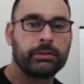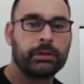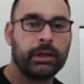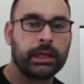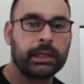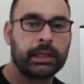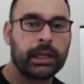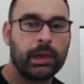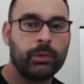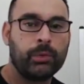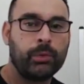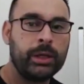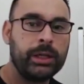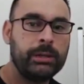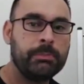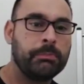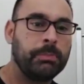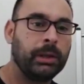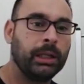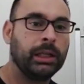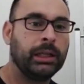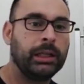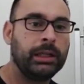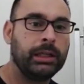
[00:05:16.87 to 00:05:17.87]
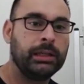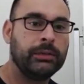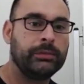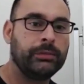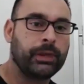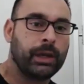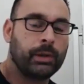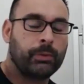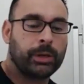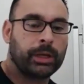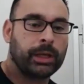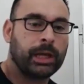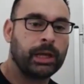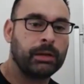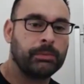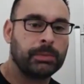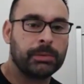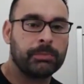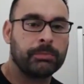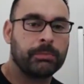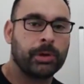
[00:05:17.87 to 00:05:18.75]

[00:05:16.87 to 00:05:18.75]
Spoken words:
Okay, we believe that we're going to be